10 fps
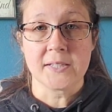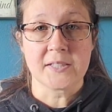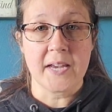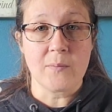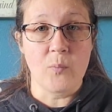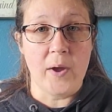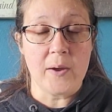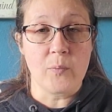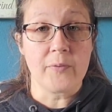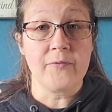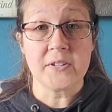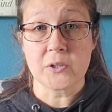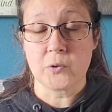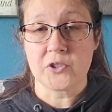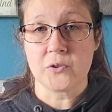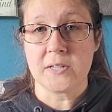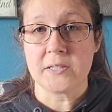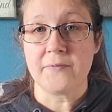Same way with physical stress.